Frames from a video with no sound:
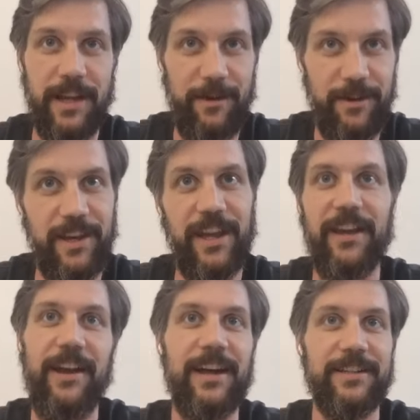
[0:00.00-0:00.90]
How do they
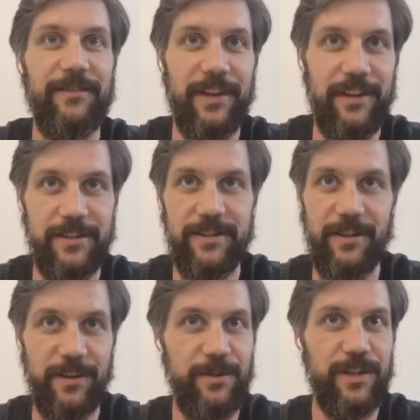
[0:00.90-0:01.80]
get activated and
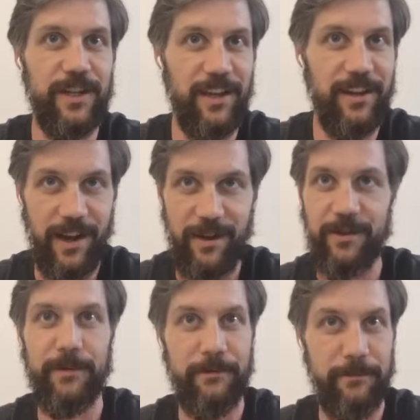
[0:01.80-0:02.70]
start using it? How do
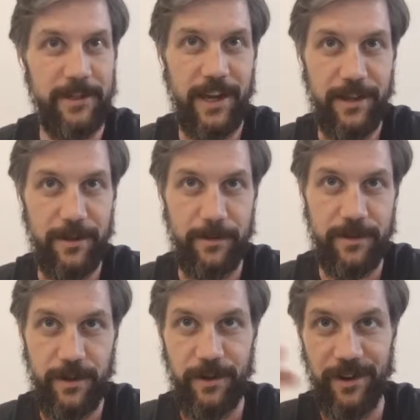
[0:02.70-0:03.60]
you retain them and
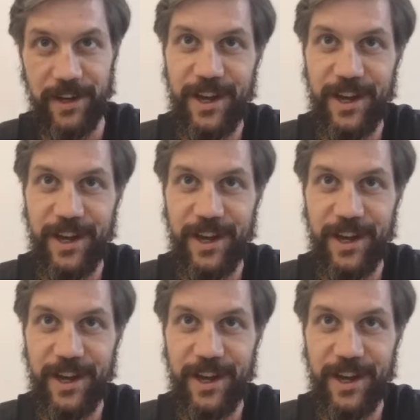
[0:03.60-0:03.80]
so on?